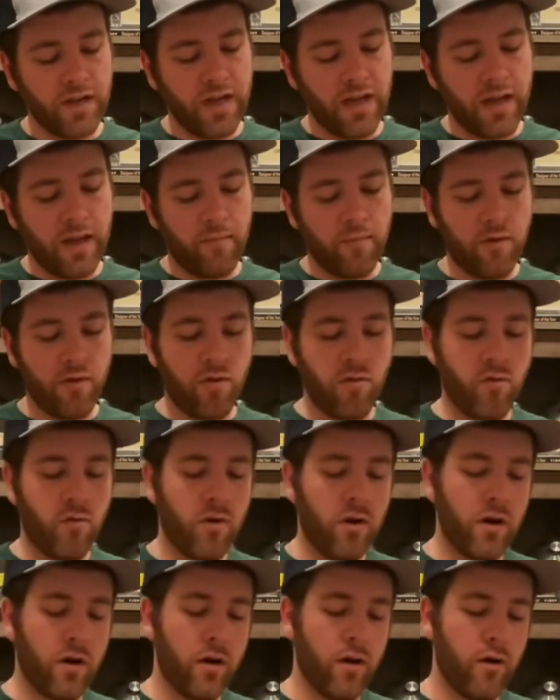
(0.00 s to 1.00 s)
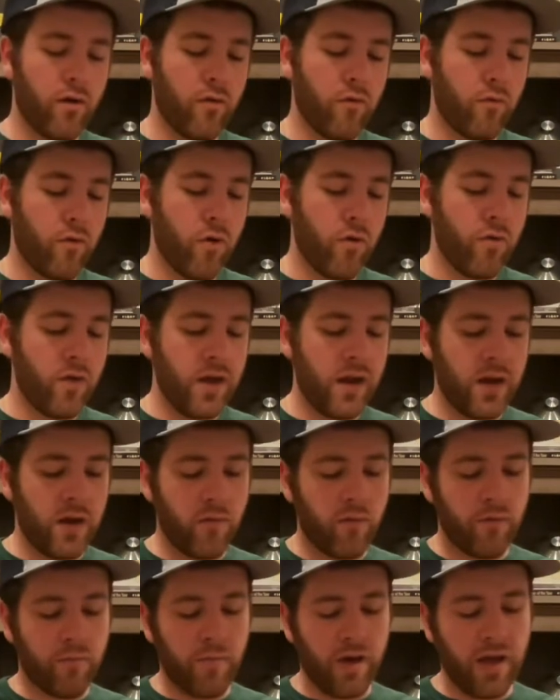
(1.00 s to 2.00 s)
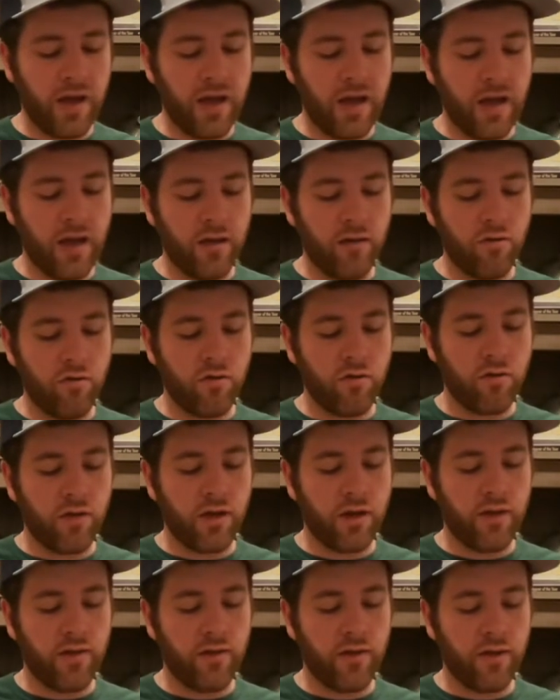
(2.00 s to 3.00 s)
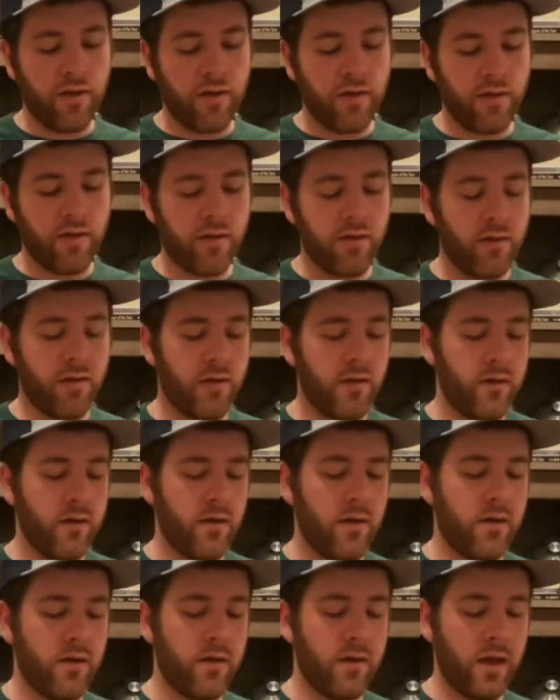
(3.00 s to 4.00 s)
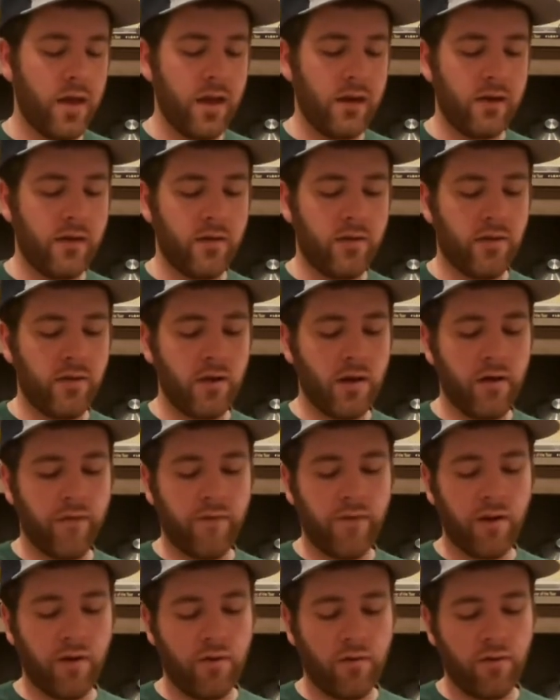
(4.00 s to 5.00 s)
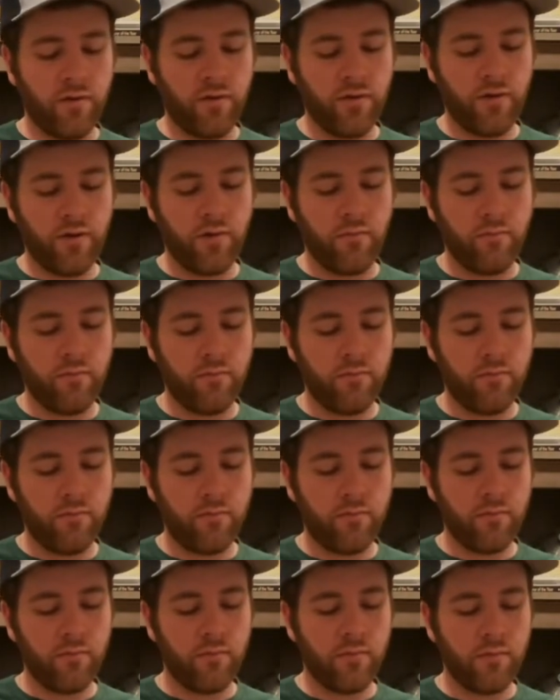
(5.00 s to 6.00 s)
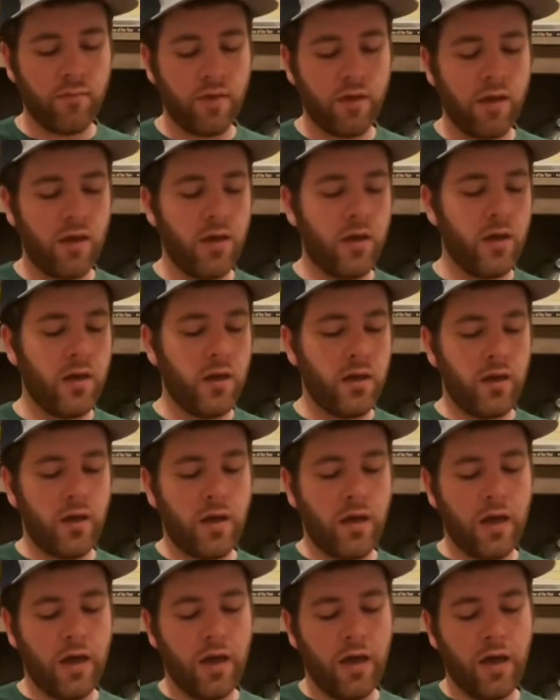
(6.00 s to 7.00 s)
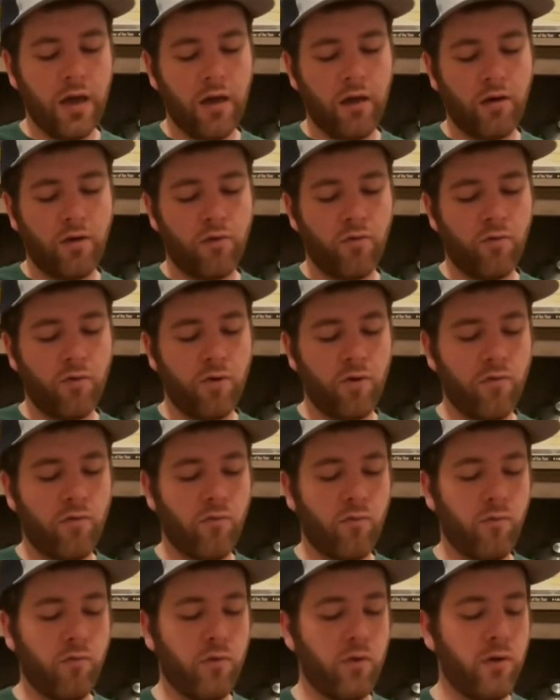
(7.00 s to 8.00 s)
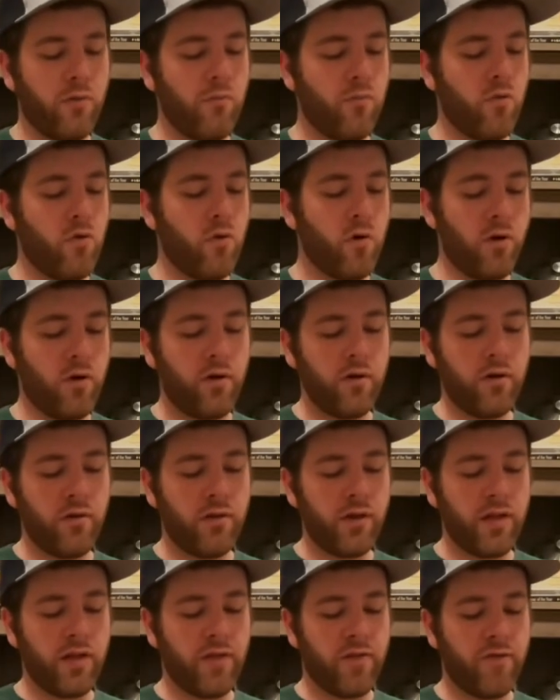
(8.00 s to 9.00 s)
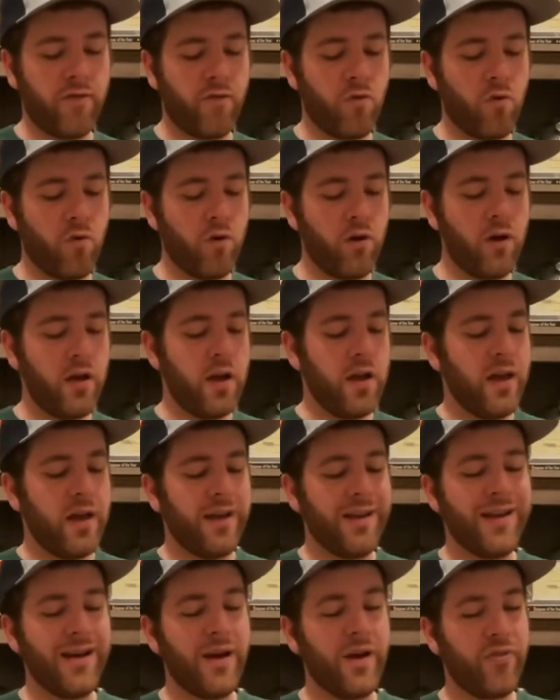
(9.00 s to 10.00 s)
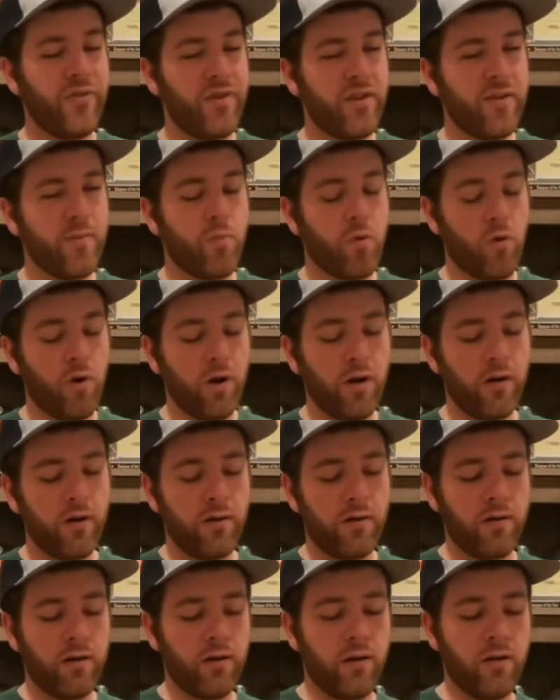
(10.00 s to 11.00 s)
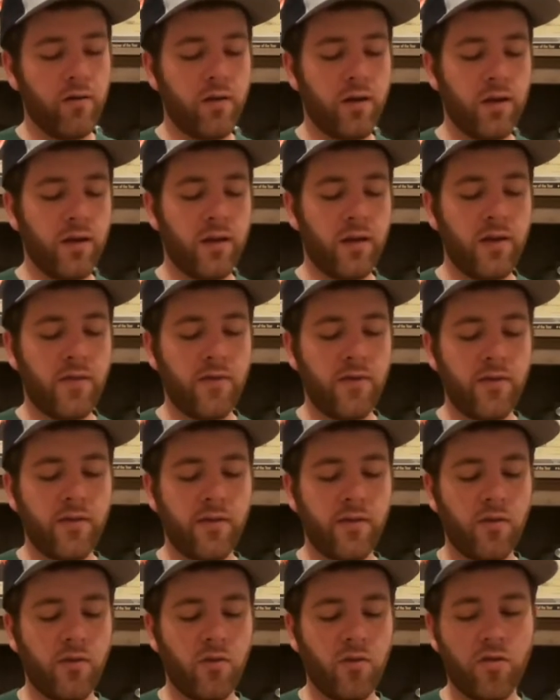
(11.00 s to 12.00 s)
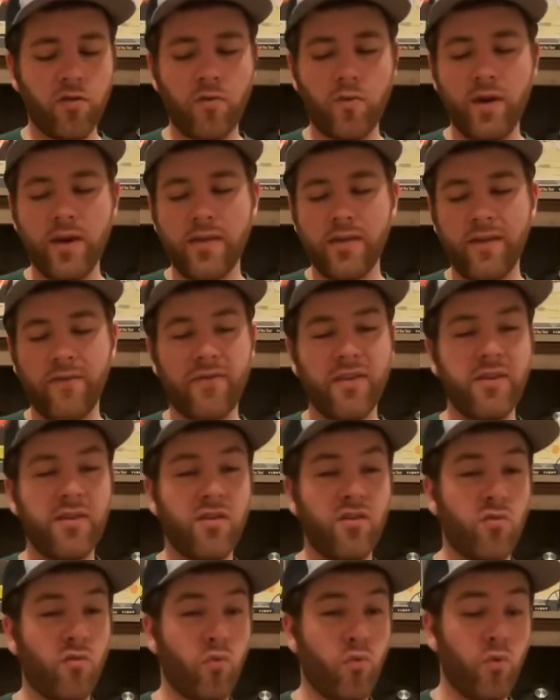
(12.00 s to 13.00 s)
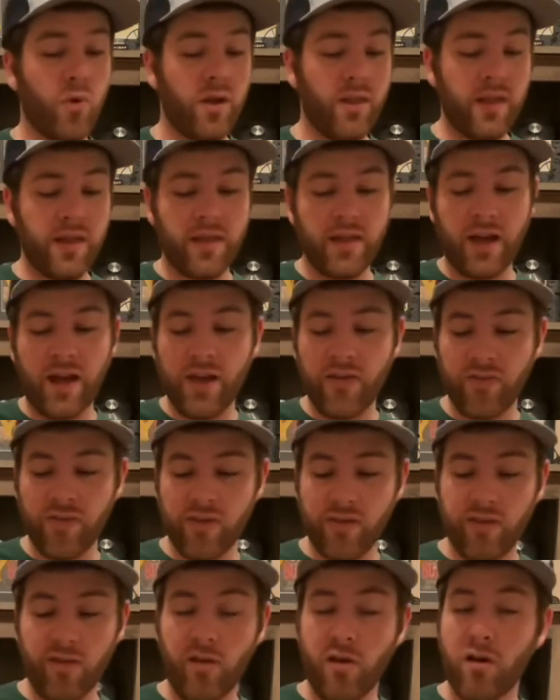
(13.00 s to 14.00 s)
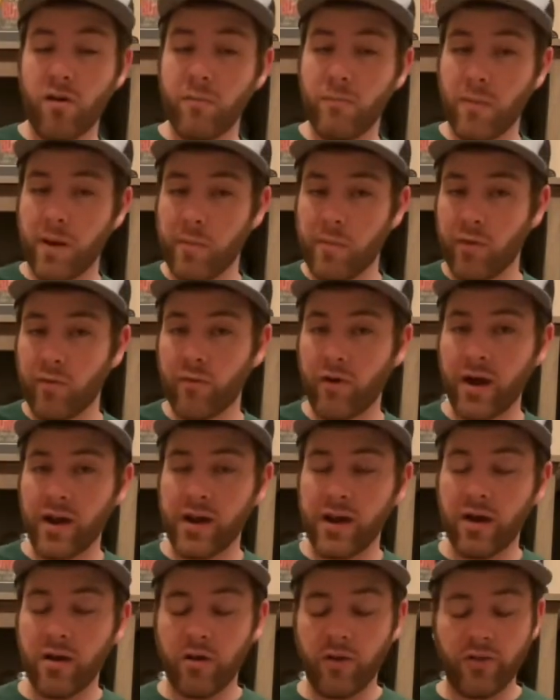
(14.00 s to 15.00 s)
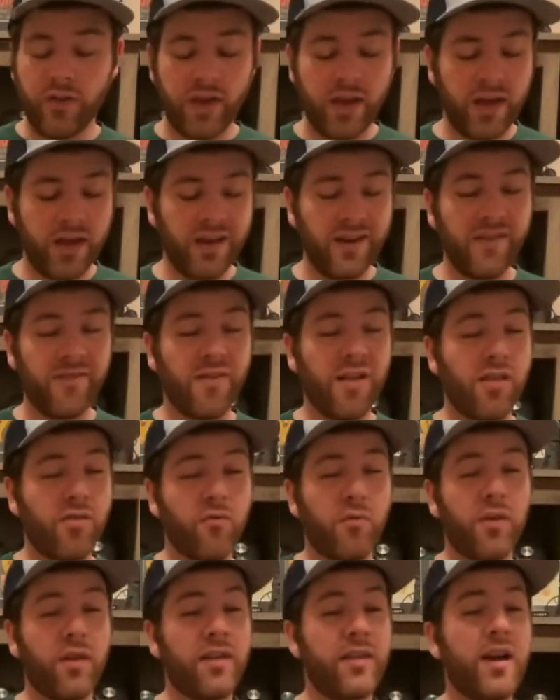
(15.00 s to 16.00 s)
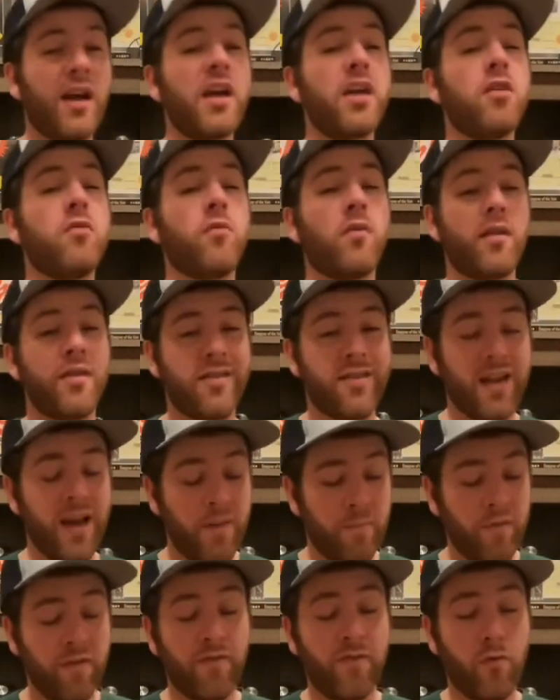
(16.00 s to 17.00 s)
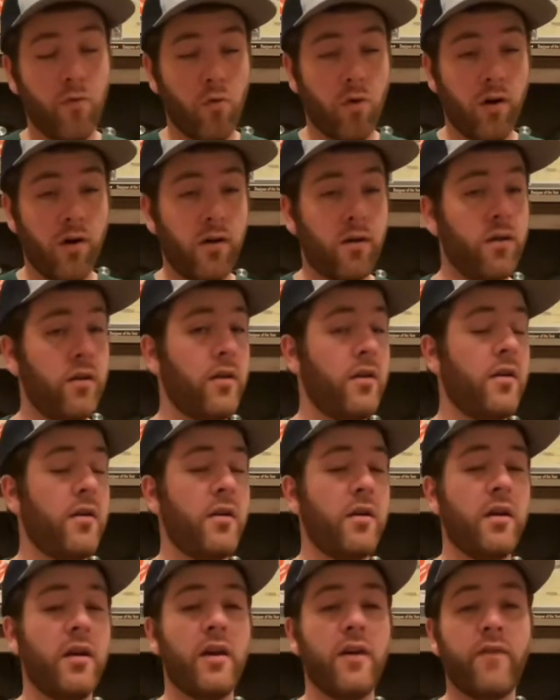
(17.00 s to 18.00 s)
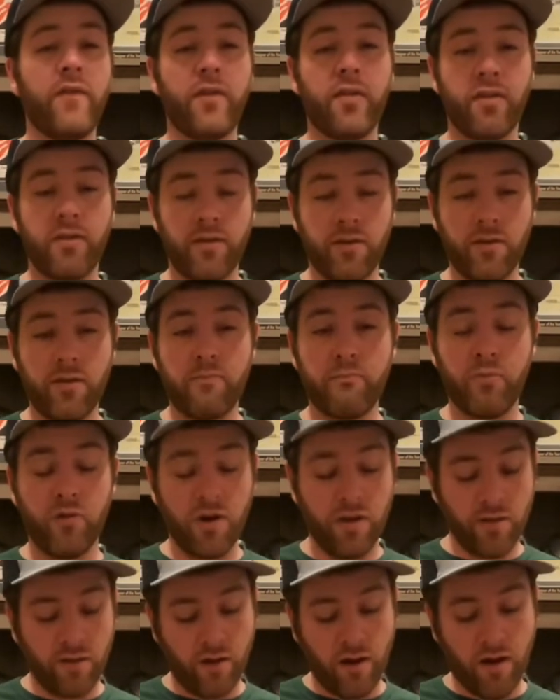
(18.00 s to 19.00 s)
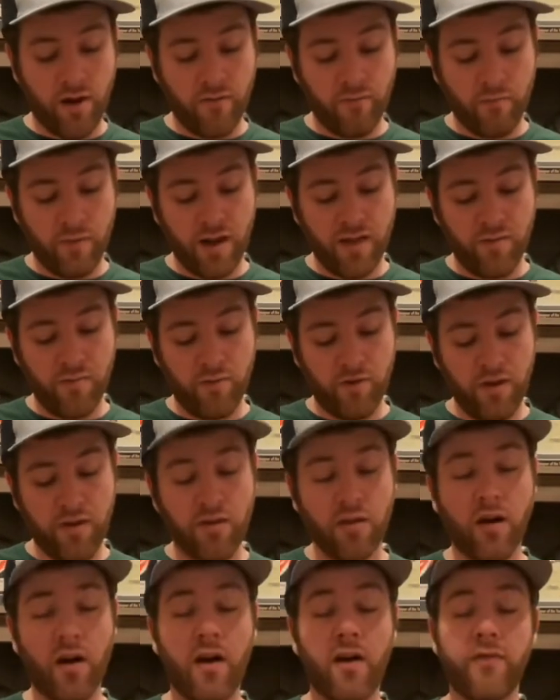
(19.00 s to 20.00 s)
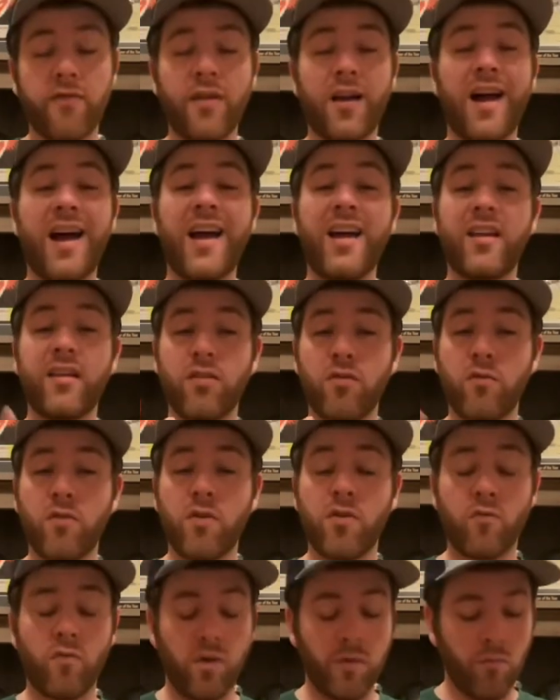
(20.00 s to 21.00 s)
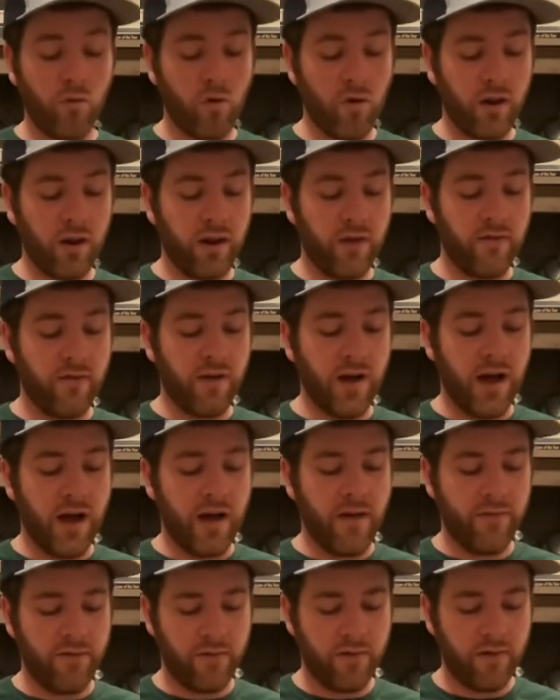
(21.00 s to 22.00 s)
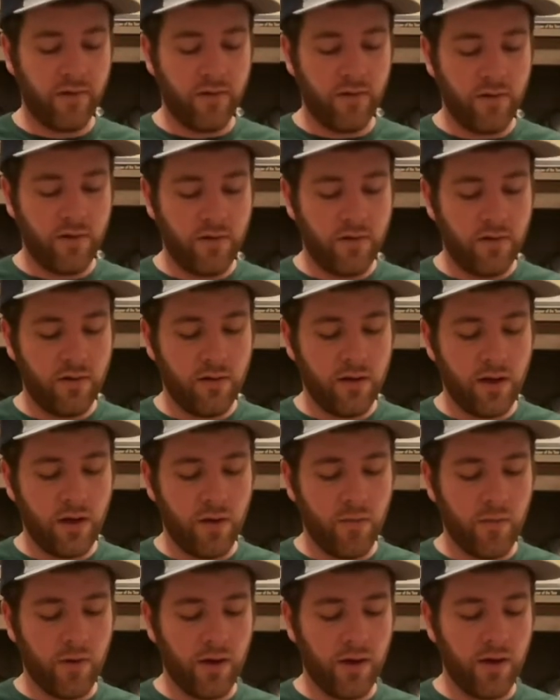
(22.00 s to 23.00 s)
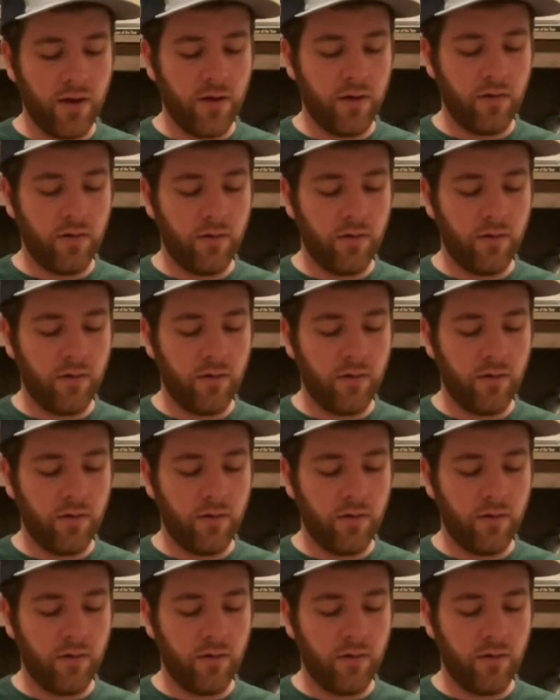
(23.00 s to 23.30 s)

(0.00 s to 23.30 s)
I'm just sort of rotating with my hand, just like this. Hand and fingers and thumb. And twist one more, that's 4. Now at this point, you can give this a little squeeze. If this is really tight, this long bubble right here at the end, if that's really tight, you want to stop at 4. If it's pretty soft, mine's pretty soft, I can twist one more and get 5. There we go.